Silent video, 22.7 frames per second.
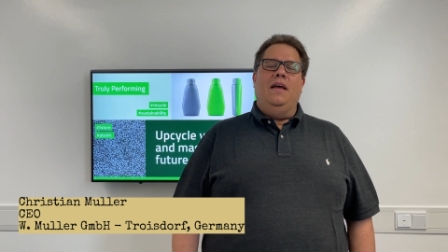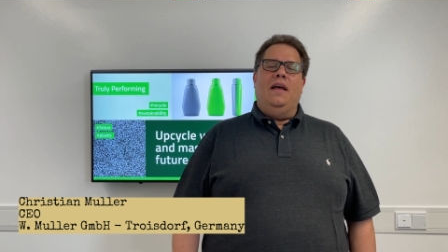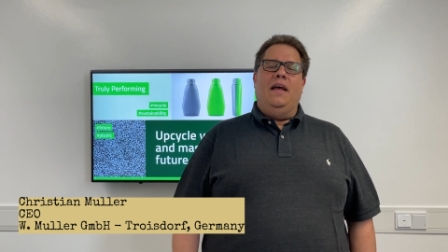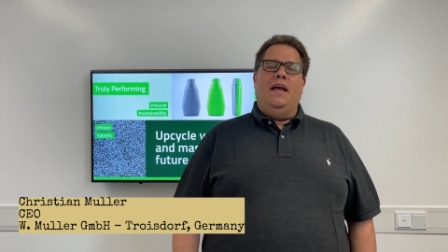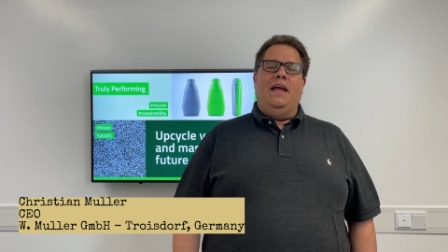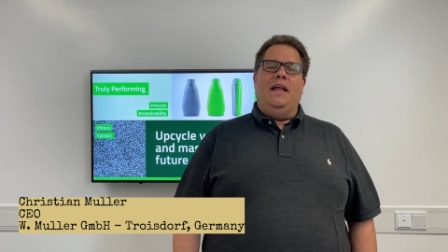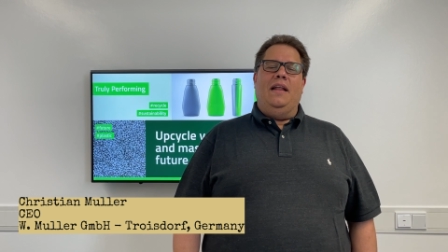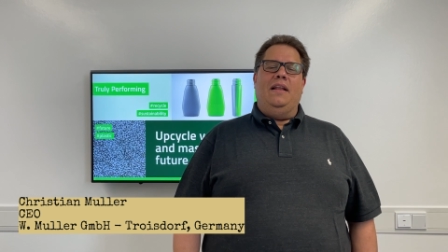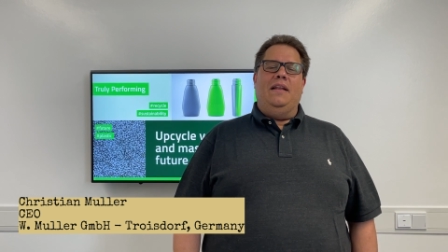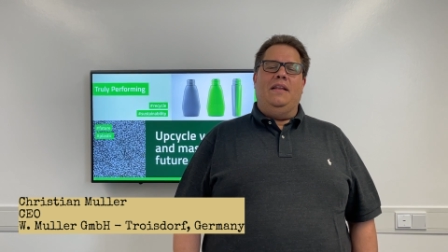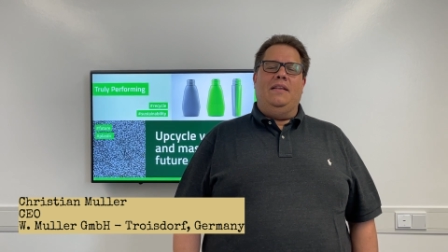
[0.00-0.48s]

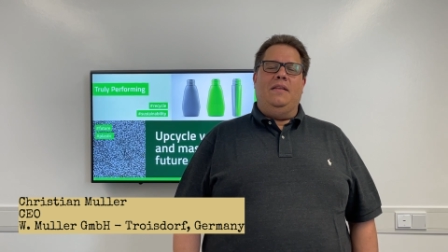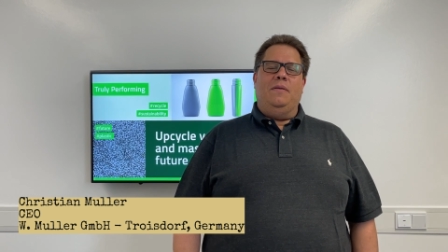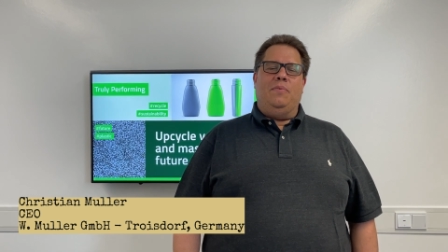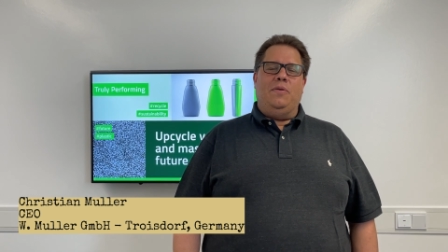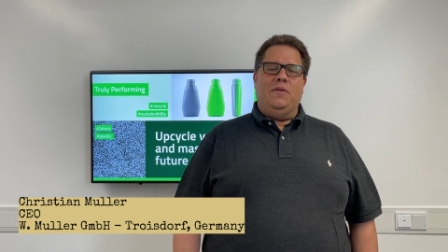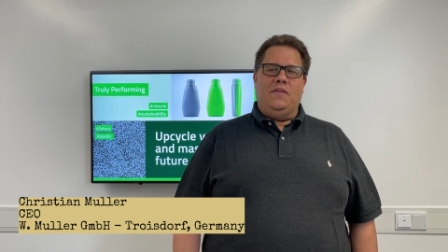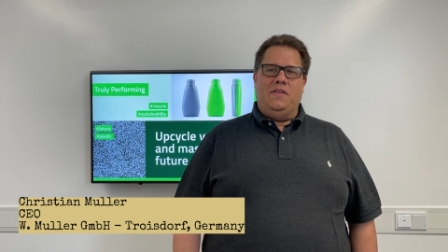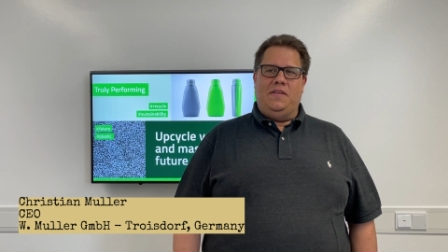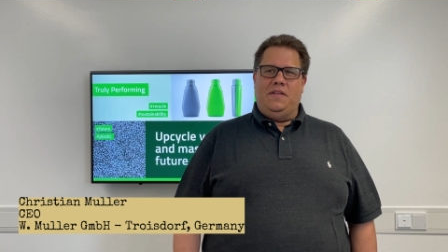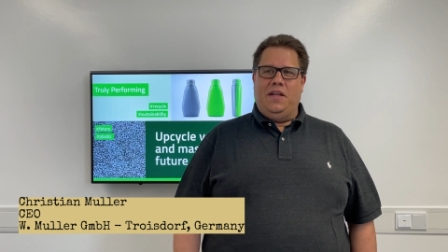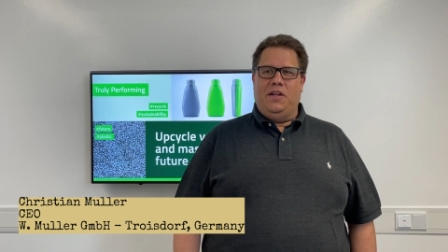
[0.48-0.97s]
And the
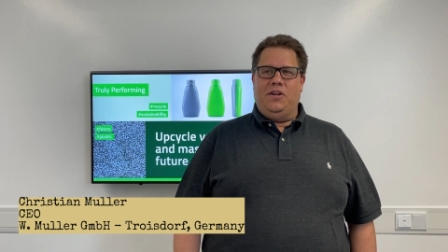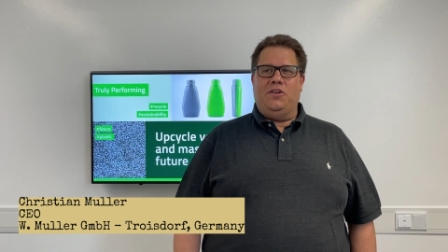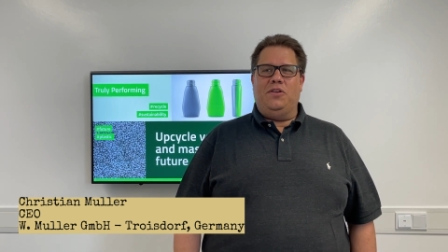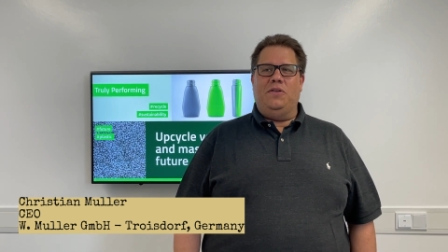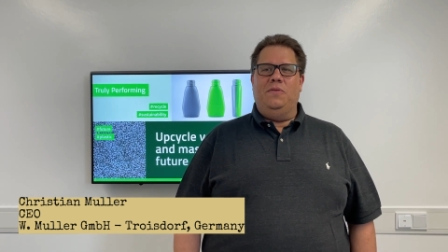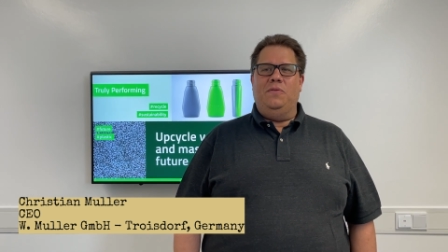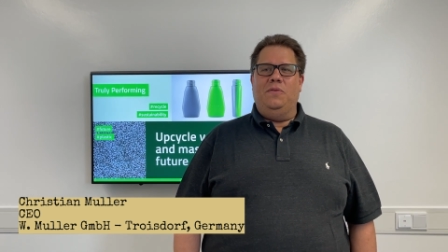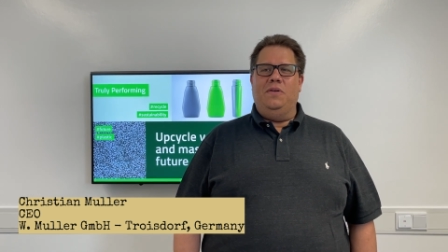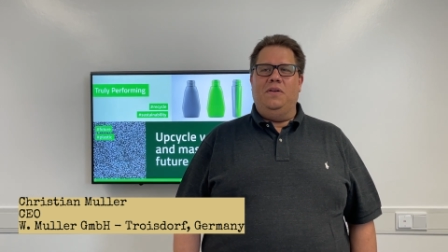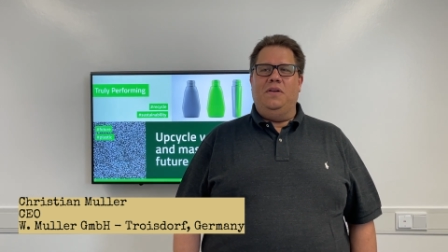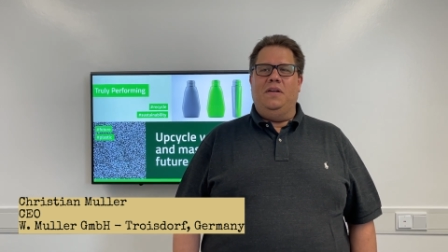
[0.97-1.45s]

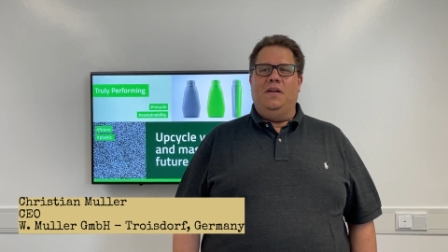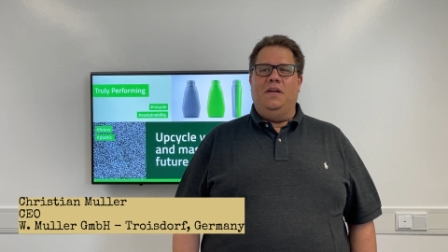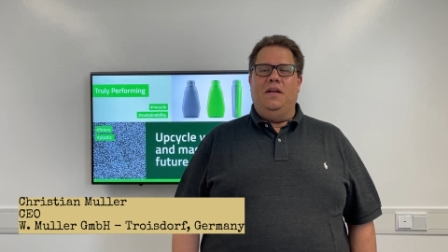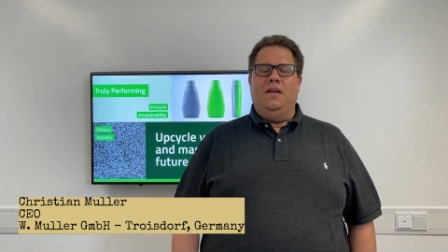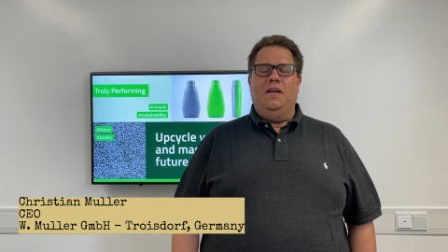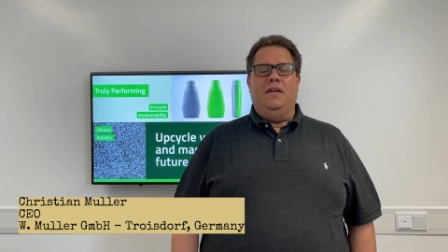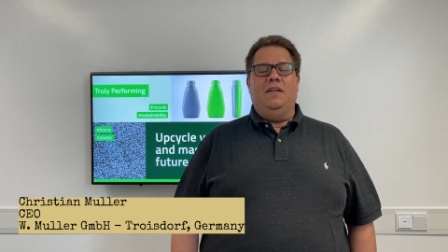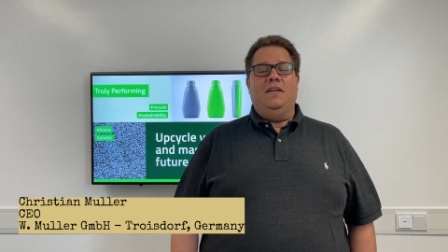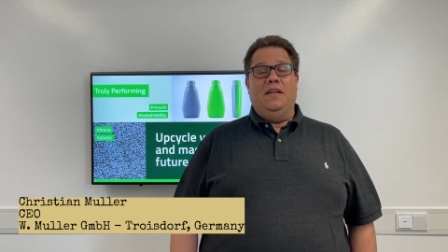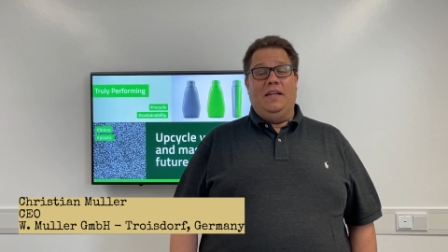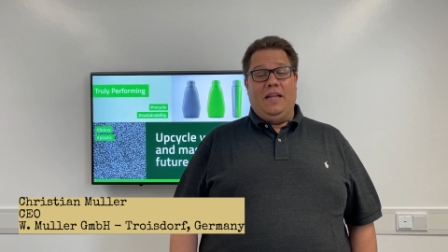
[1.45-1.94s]
presentation,
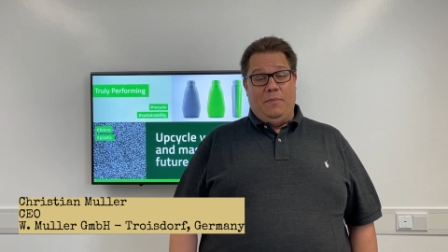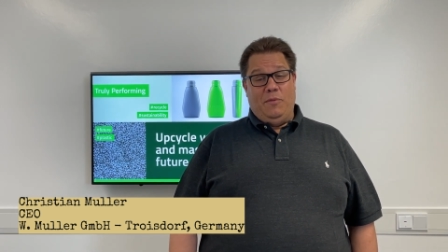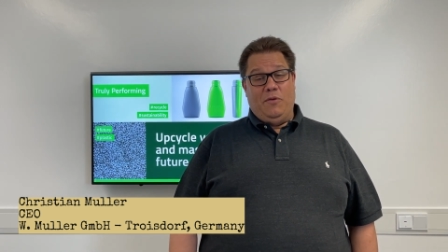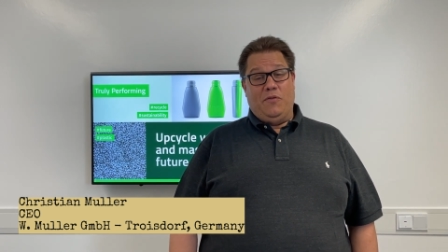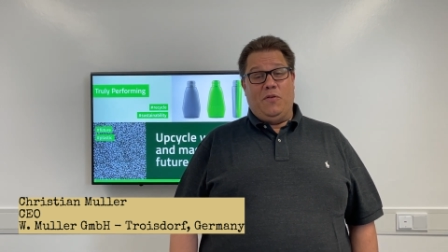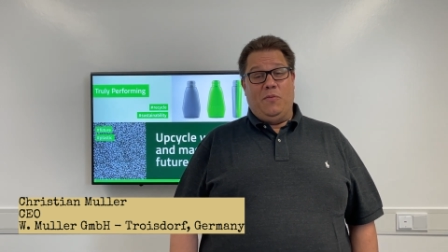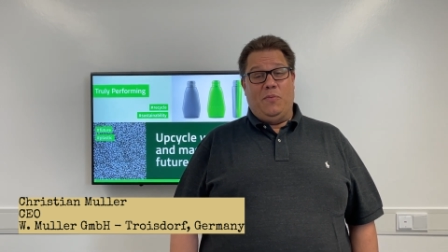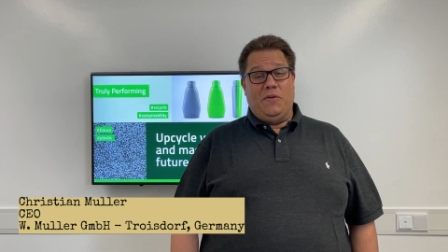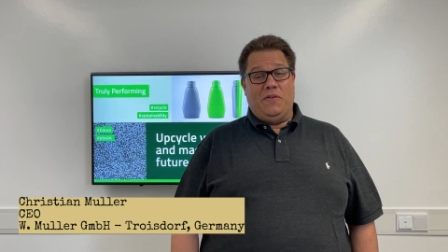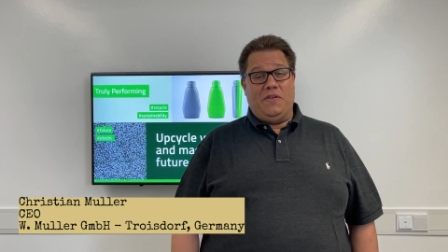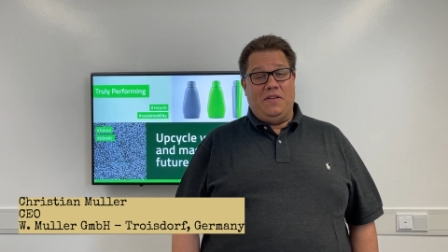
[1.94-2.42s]
the name
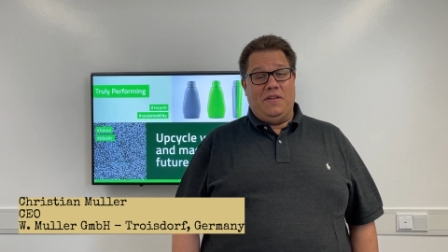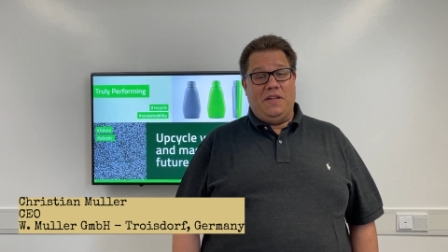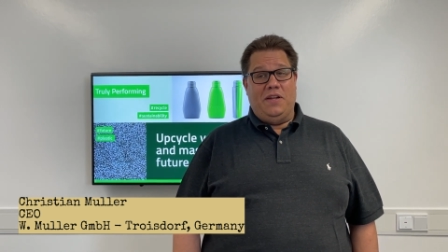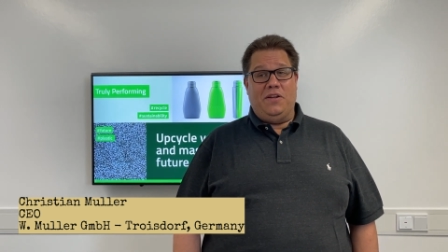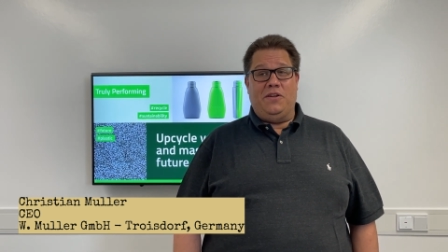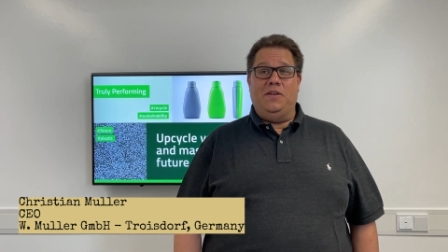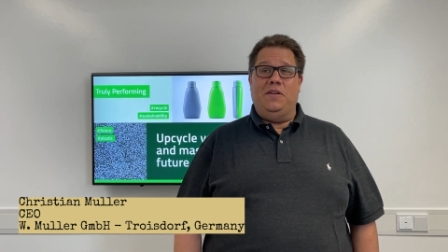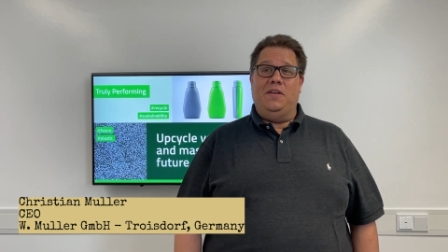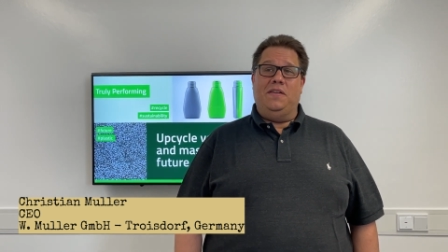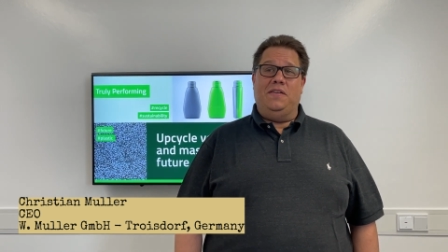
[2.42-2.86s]
of the presentation